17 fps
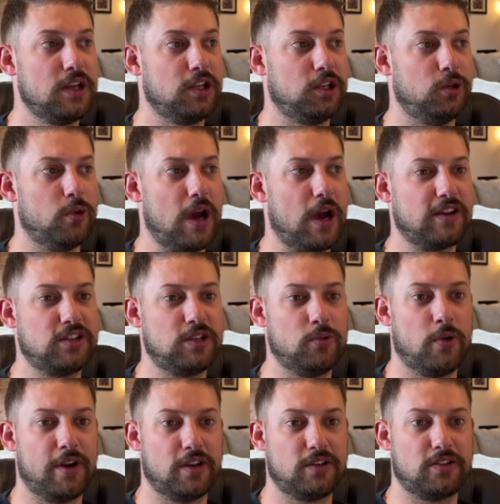You actually
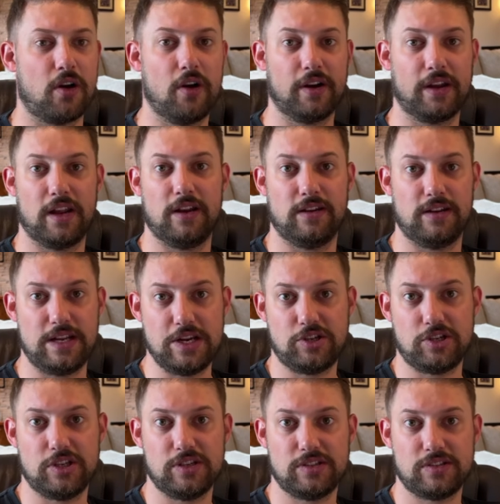want to target
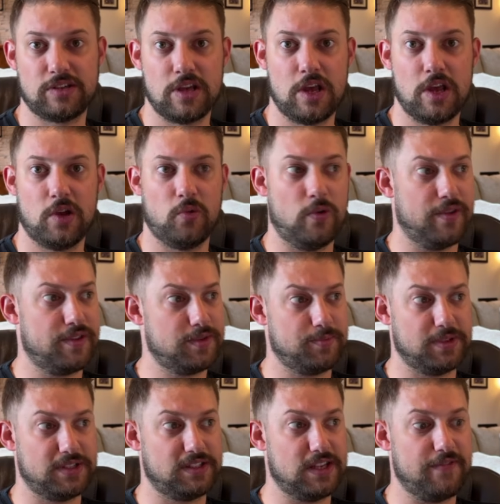niches with
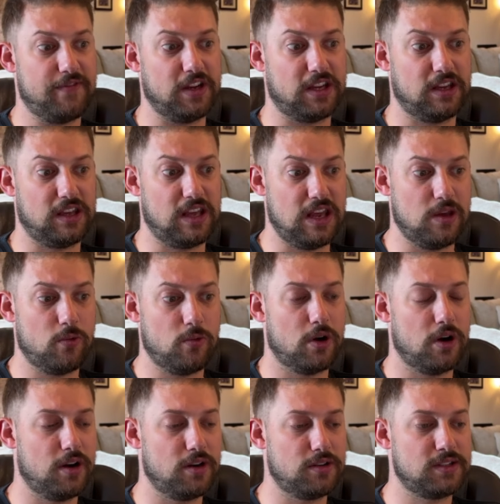specific
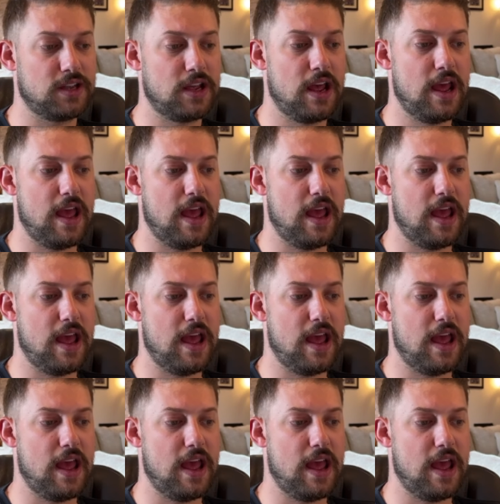keywords